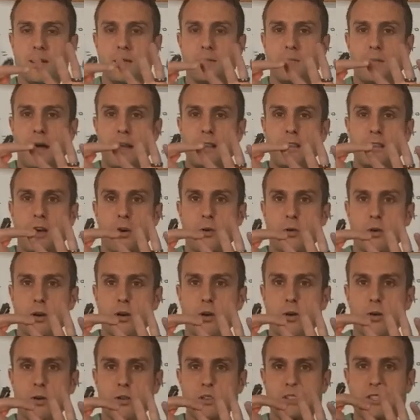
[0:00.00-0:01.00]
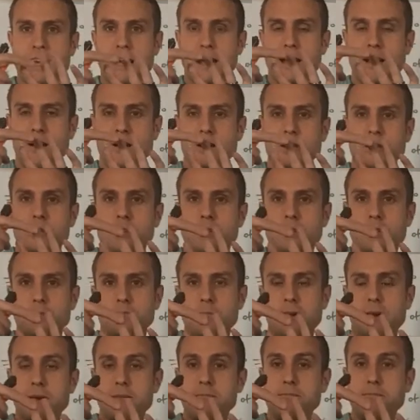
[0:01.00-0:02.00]
my lower quartile,
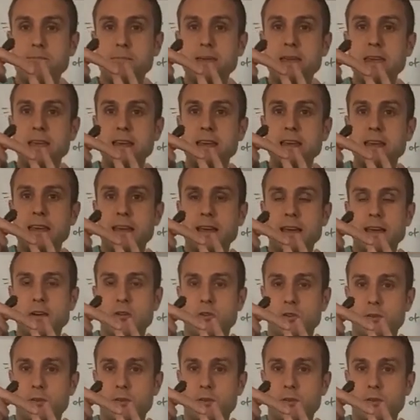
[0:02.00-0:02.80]
my median